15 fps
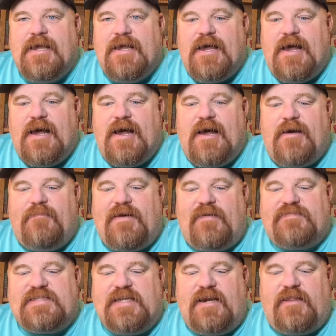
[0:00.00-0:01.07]
I've
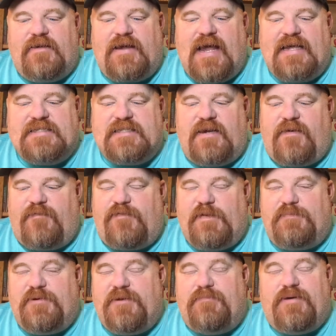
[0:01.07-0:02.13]
seen other guys that are
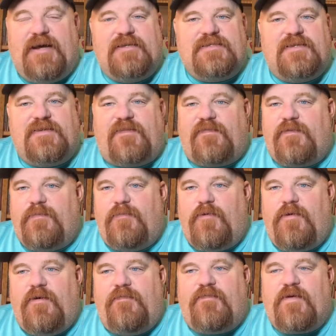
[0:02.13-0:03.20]
flipping puzzles from
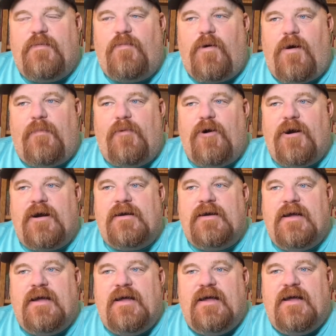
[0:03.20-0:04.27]
Walmart.
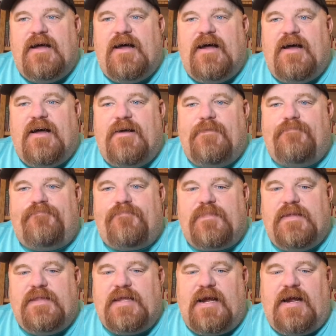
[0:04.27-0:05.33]

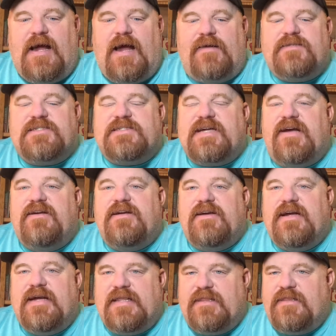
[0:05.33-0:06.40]
I'll just tell
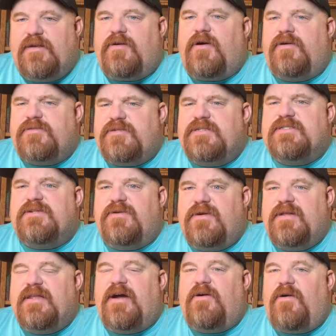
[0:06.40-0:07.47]
you, in the grocery store,
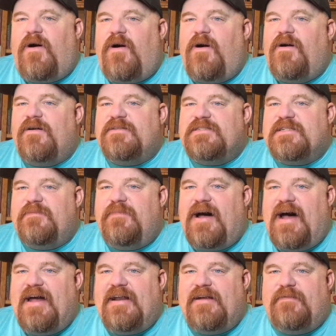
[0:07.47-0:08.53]
there are some
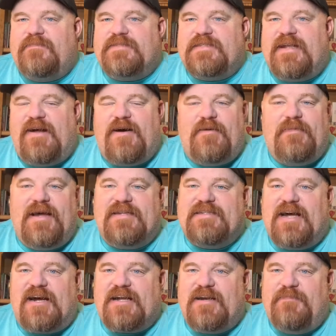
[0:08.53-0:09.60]
items. Now, I'm not
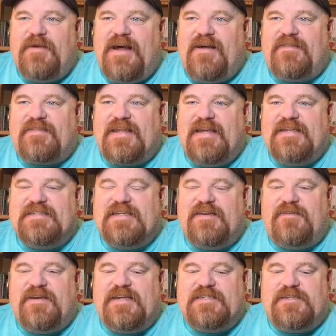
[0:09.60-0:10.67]
talking about things
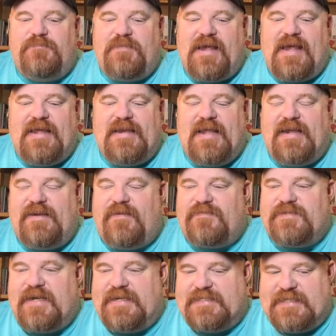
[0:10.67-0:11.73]
that'll get you banned. Like, don't
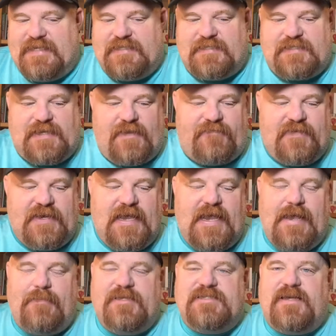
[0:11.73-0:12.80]
try to send stuff into
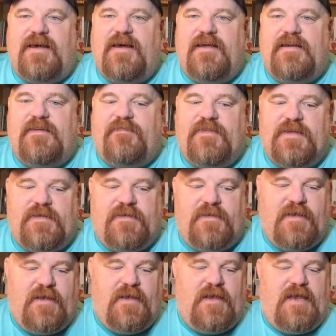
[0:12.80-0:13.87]
Amazon if you
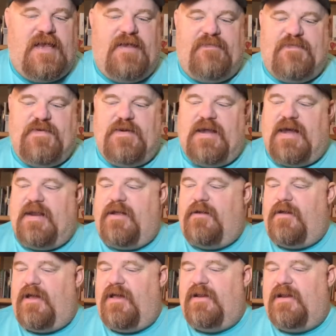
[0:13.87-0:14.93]
if you're
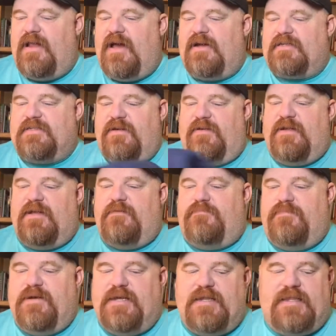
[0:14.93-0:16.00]
not unlocked on it.
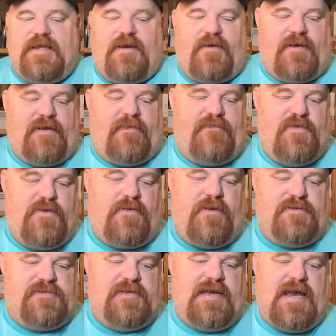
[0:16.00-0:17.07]
But there are a few
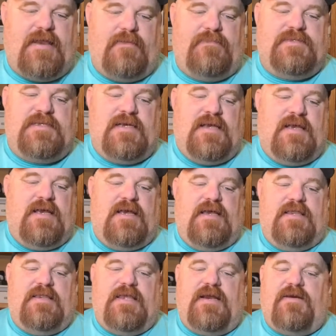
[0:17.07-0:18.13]
grocery items
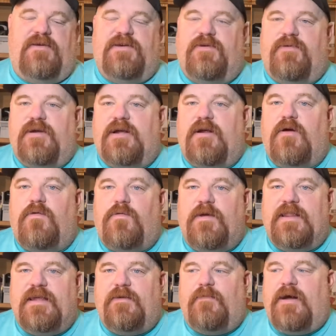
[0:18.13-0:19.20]
that are doing
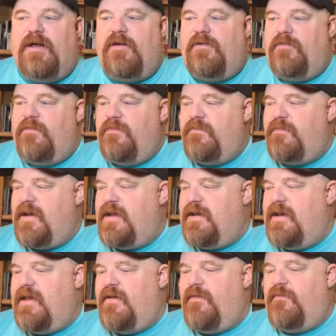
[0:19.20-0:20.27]
really well right
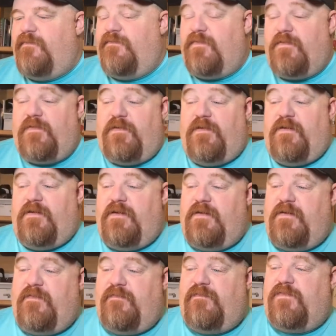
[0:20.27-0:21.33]
now for
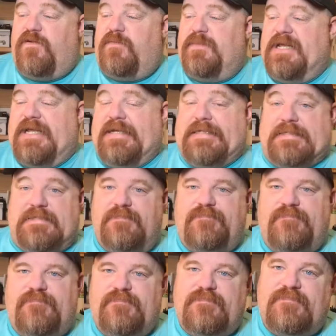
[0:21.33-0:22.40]
me.
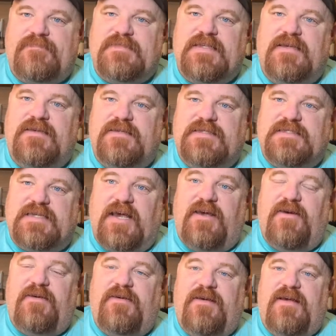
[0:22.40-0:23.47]

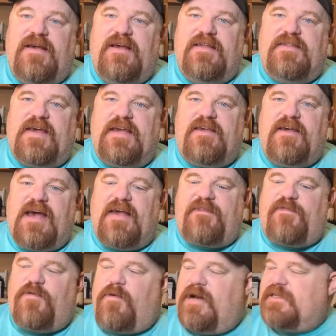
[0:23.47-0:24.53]
So thank you guys
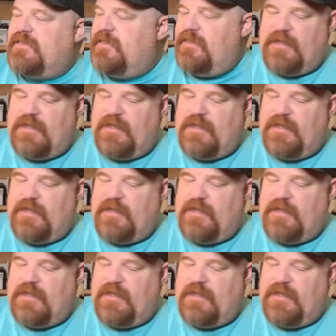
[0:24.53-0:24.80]
for watching.